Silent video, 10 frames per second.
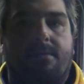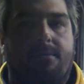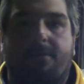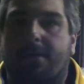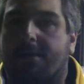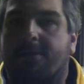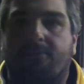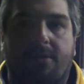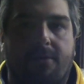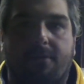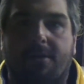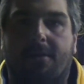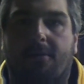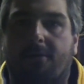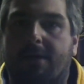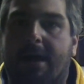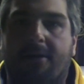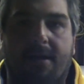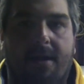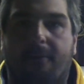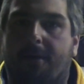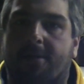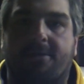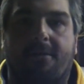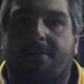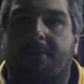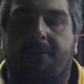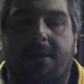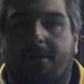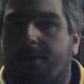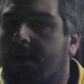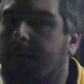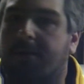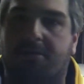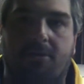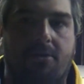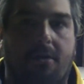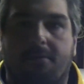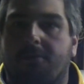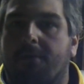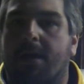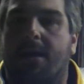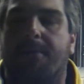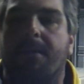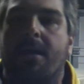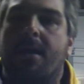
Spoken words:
When it's really cold out, I want to start the vehicle up, it starts right up.